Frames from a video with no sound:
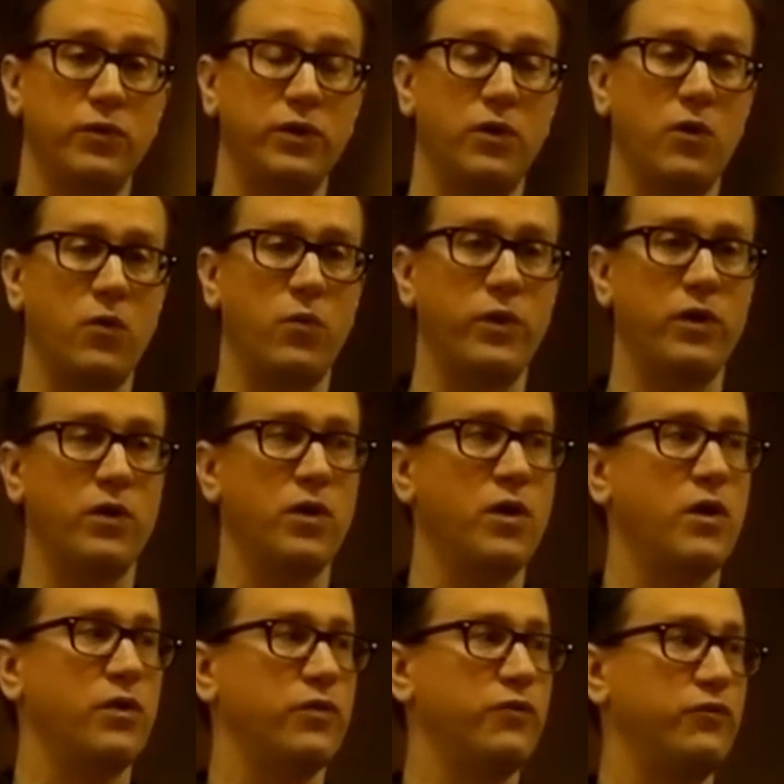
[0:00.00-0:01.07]
You know,
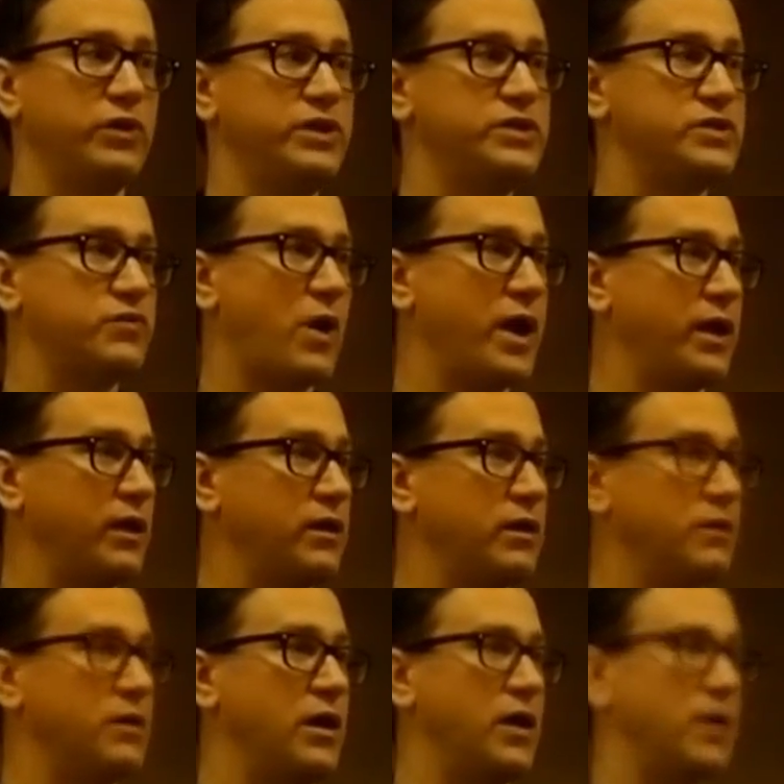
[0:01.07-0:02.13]
the religious right
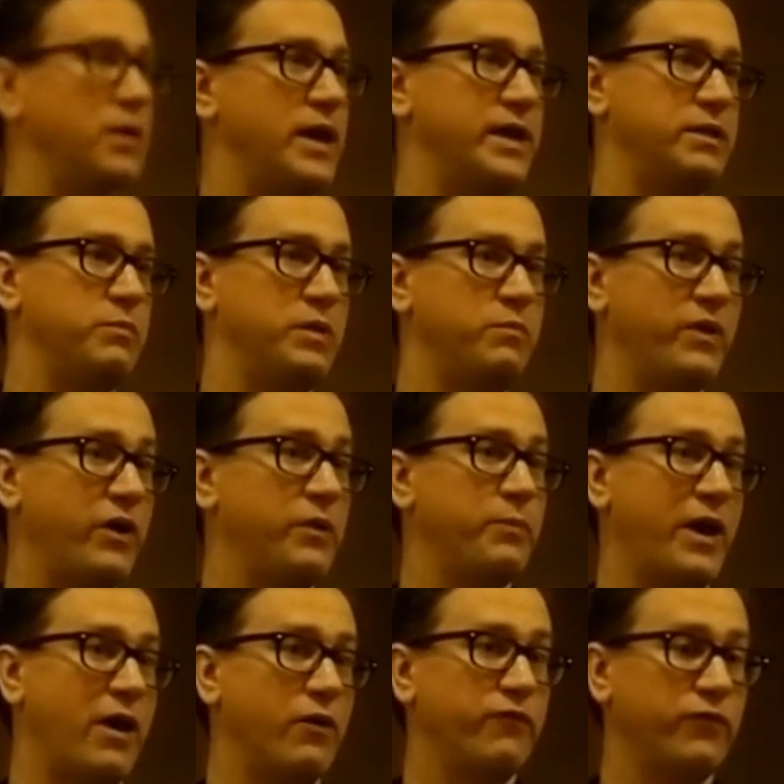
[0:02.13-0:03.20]
uh, had been very
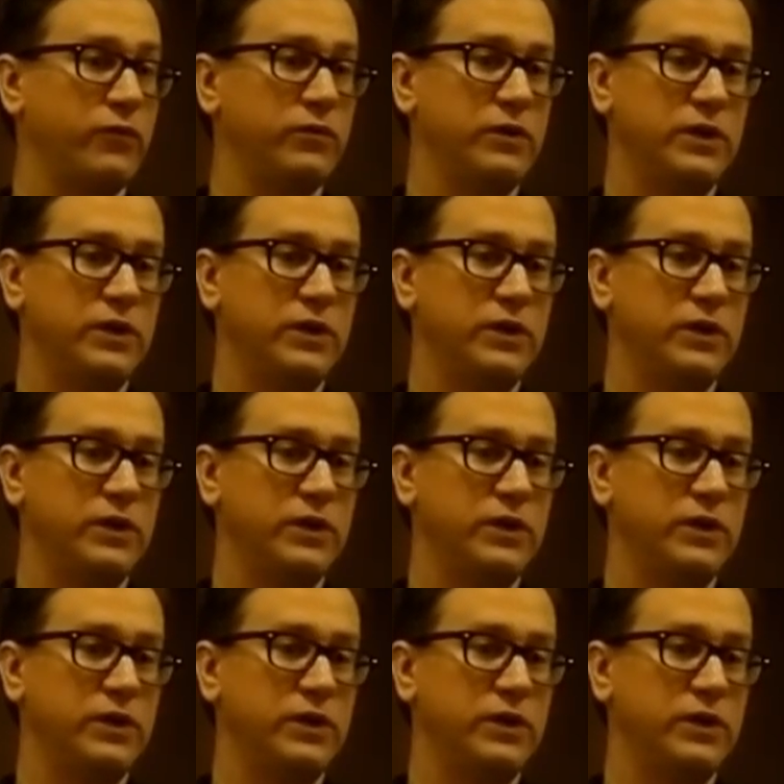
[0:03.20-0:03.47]
powerful